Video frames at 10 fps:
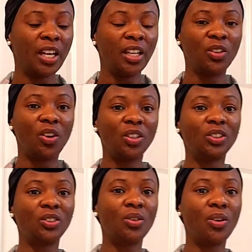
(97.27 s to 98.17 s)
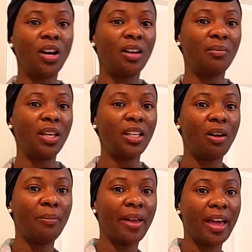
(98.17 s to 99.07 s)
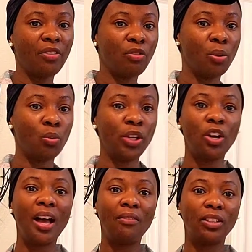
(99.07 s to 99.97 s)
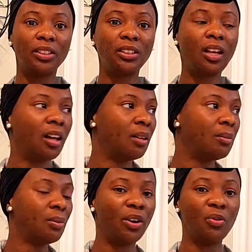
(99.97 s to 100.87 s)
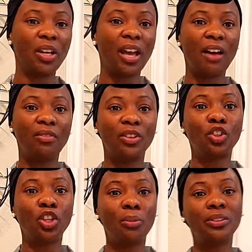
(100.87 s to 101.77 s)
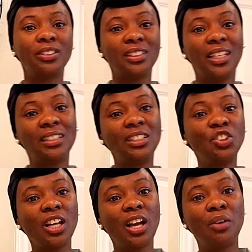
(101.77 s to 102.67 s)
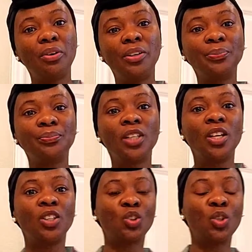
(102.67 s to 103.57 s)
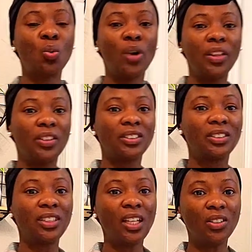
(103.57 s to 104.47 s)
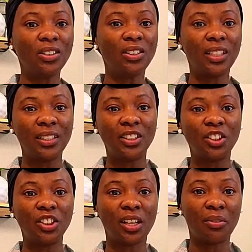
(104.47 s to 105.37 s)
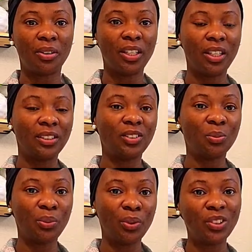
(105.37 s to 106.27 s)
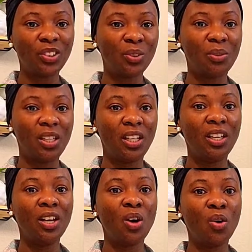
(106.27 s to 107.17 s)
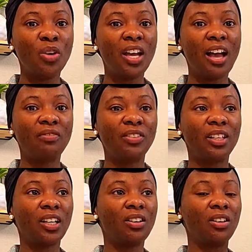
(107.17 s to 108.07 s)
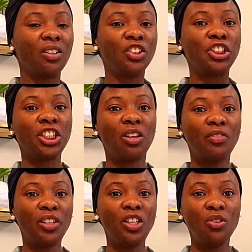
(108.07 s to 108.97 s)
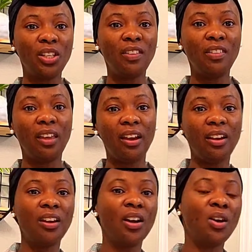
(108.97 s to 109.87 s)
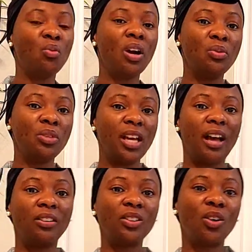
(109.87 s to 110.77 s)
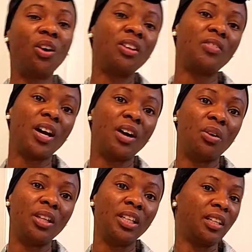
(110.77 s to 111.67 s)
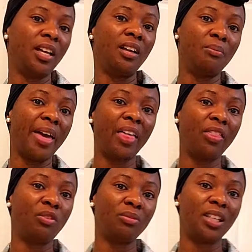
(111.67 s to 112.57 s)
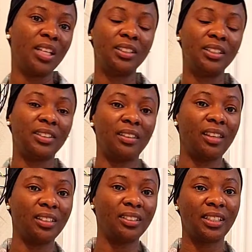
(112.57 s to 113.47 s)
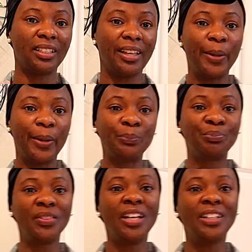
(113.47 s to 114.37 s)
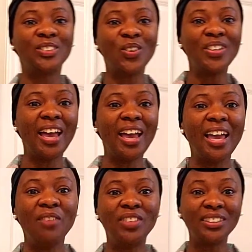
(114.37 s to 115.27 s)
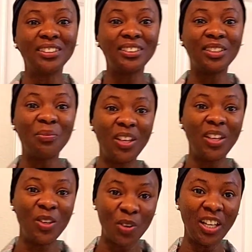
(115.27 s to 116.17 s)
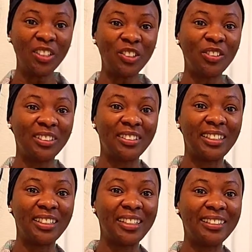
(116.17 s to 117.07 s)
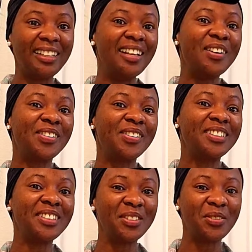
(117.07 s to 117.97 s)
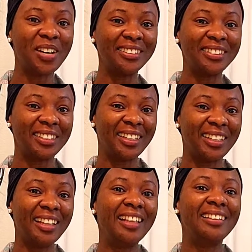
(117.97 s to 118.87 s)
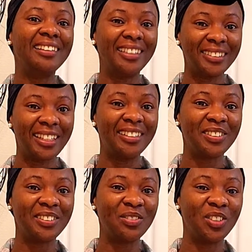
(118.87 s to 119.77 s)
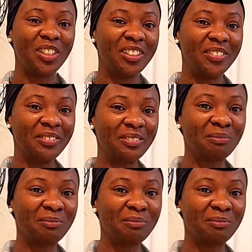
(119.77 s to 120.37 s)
And also um, in our bathroom, we don't have a tub, but we have a double standing shower. So where the single standing shower is supposed to be, we have like a shelving unit there where we house all of our um, bathroom linens and things like that. So yeah, if this is something you're interested in, continue watching. Let's get into the video.